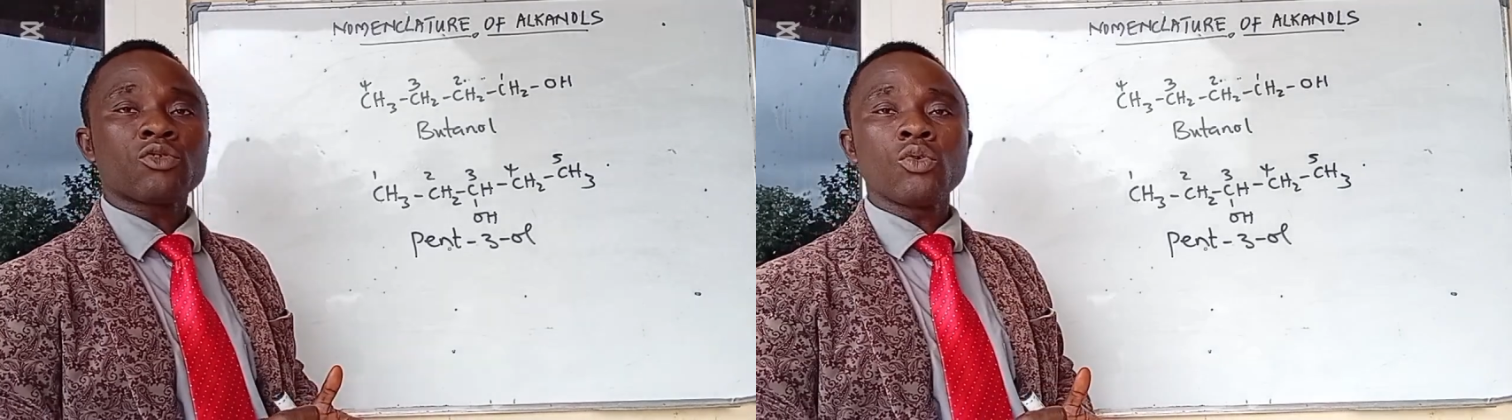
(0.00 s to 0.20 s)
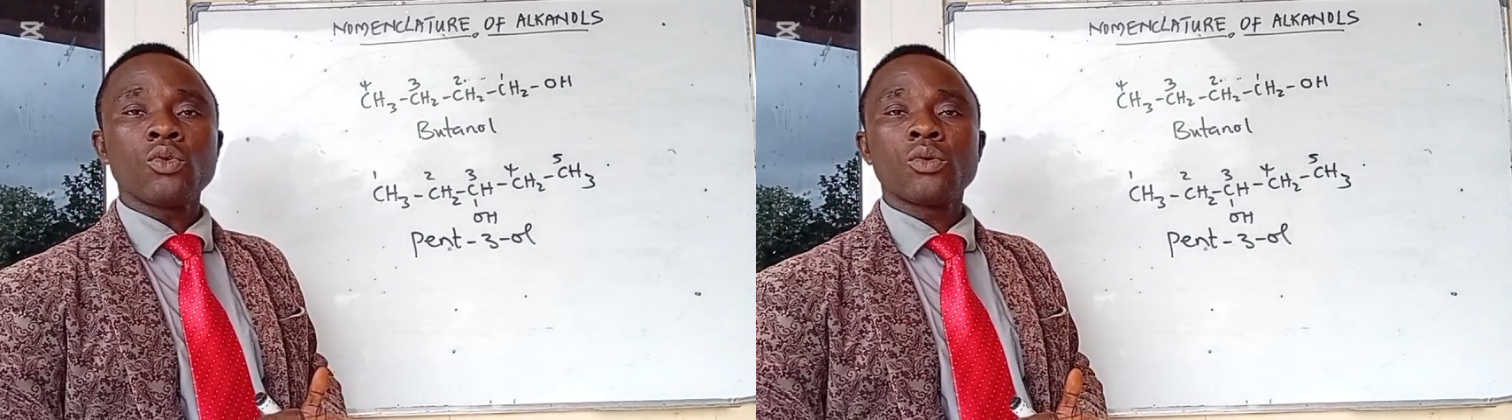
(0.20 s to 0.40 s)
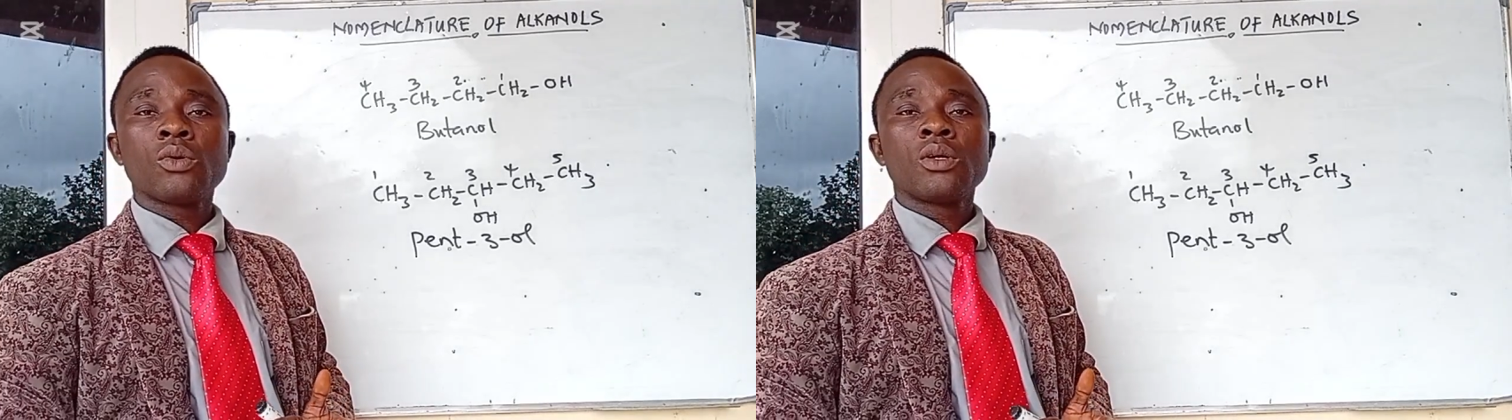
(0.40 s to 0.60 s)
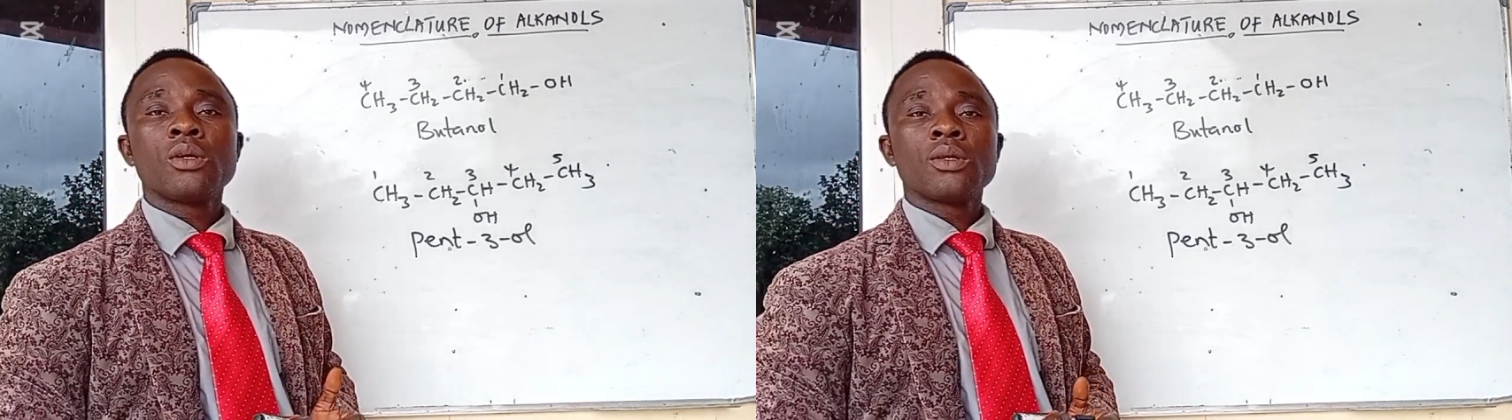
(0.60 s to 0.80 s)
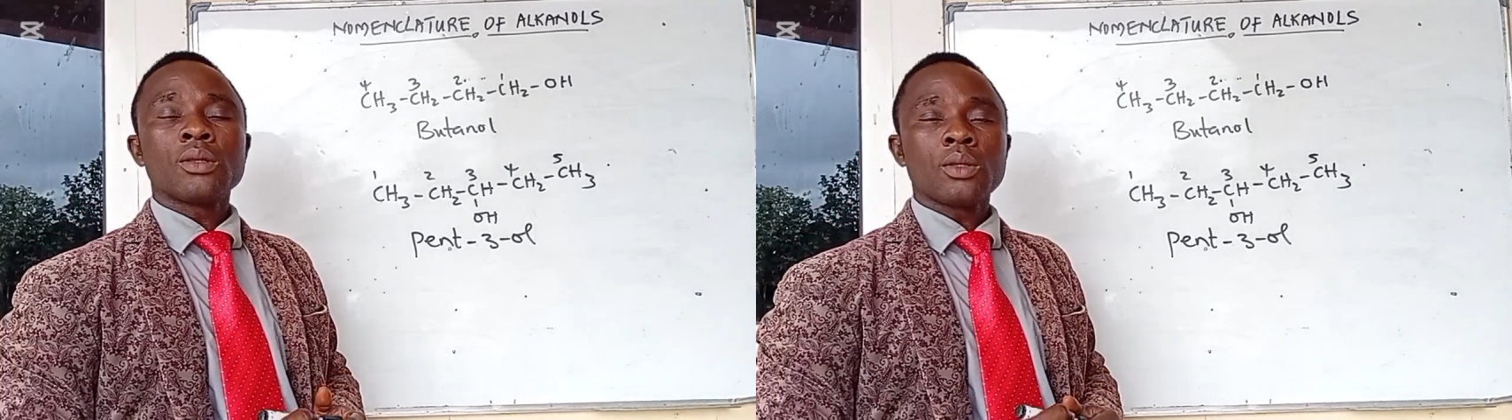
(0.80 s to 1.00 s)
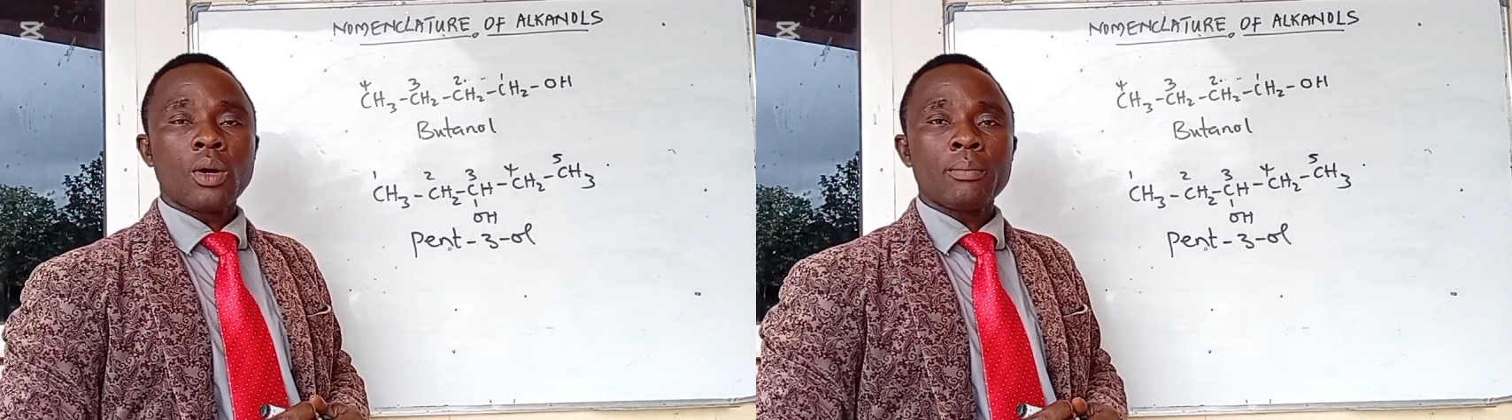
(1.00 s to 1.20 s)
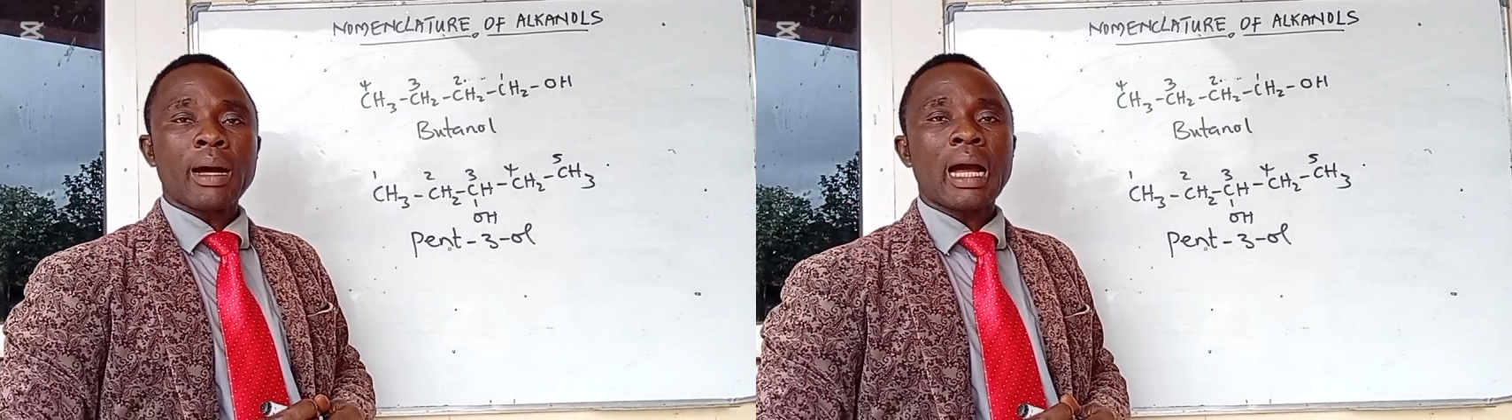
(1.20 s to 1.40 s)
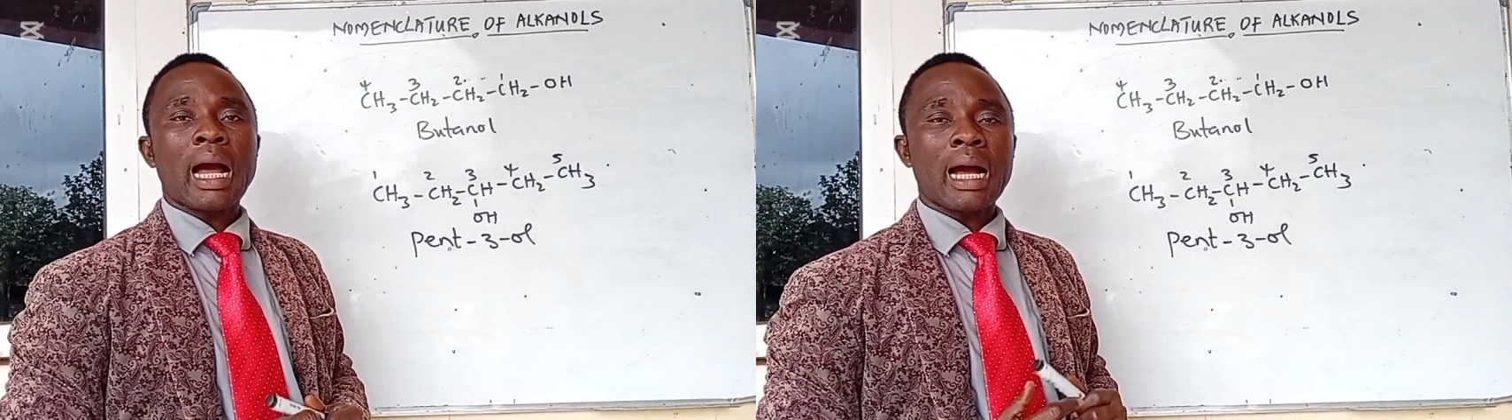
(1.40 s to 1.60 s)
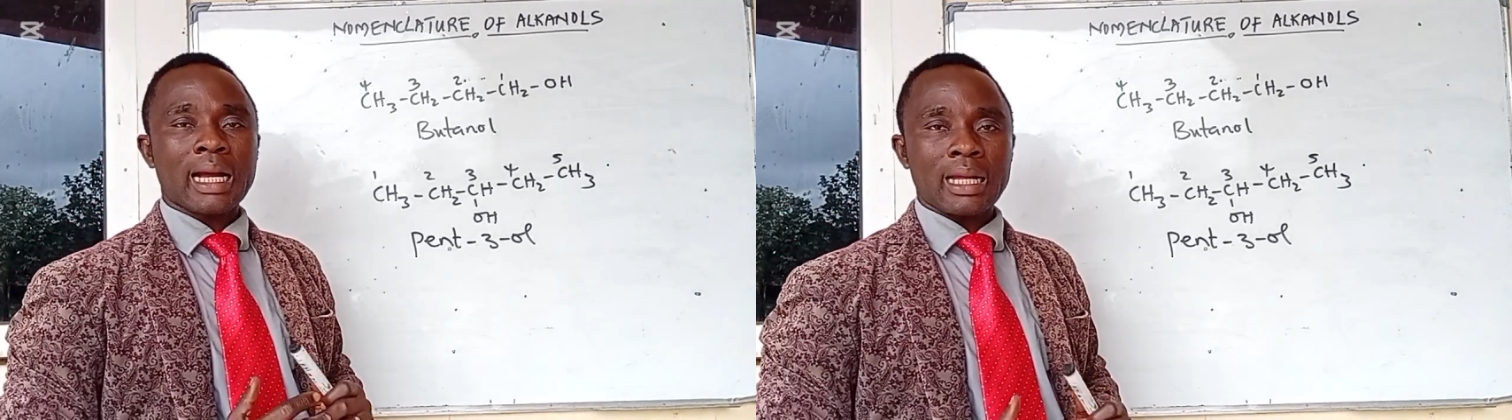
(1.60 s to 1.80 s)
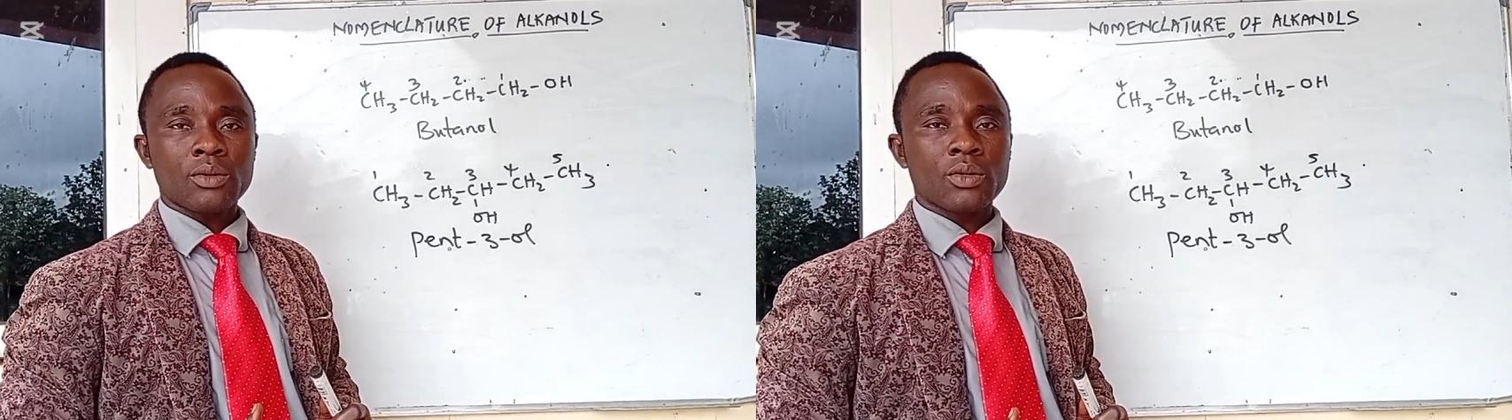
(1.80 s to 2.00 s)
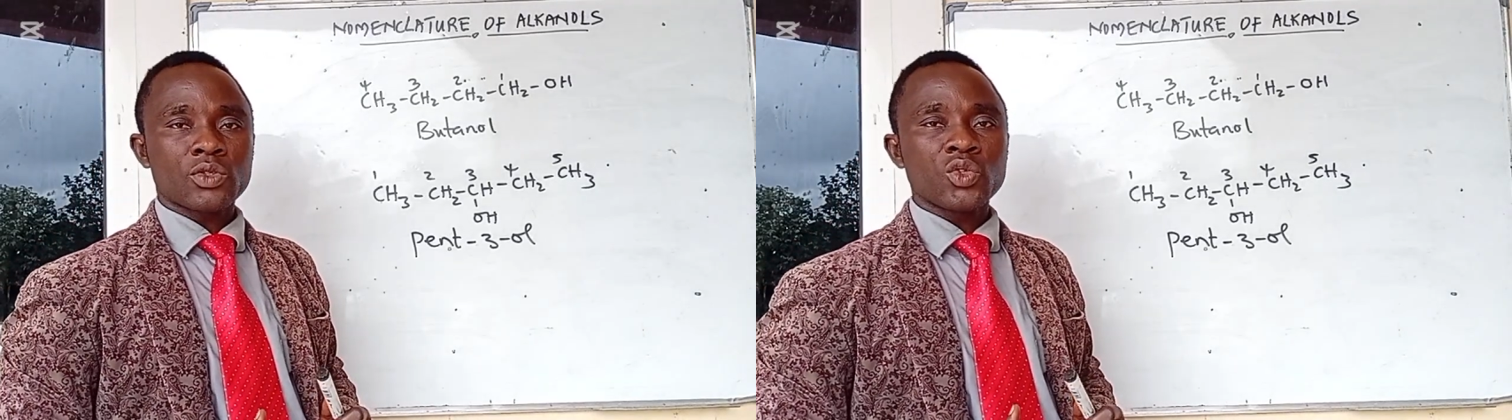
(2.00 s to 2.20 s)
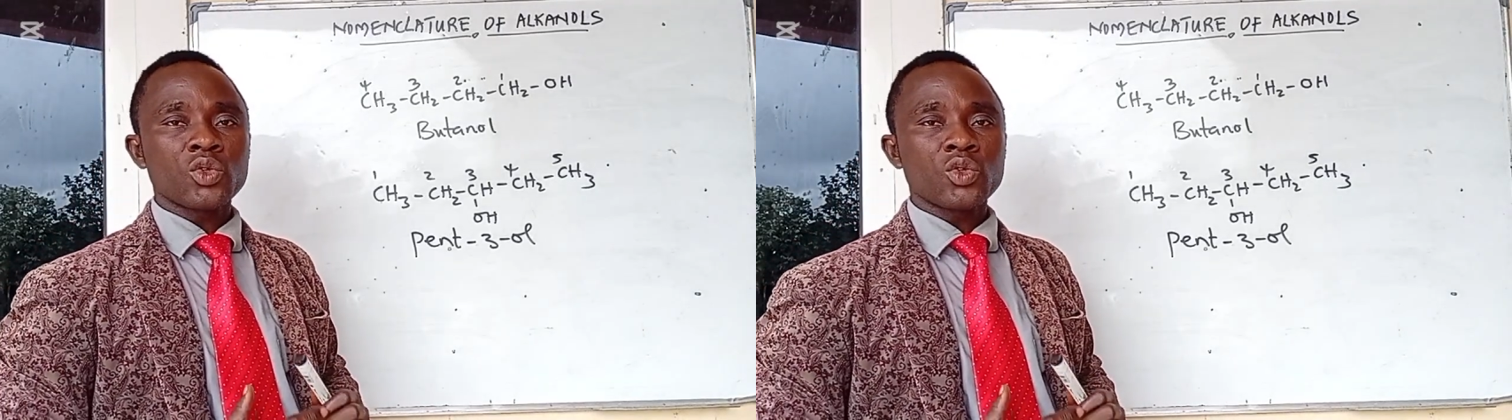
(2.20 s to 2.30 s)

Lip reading: to number alkanols.